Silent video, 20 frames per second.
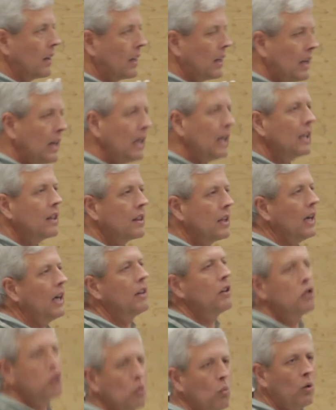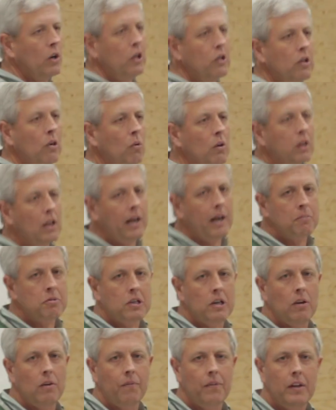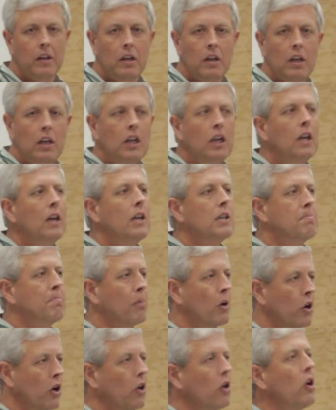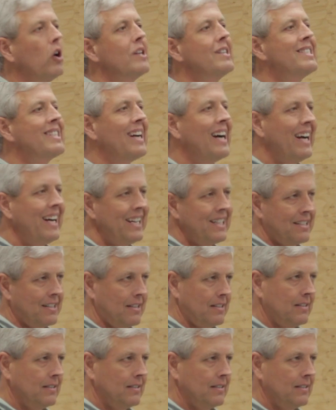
key thing that you want to do with limestone is burn it on tight.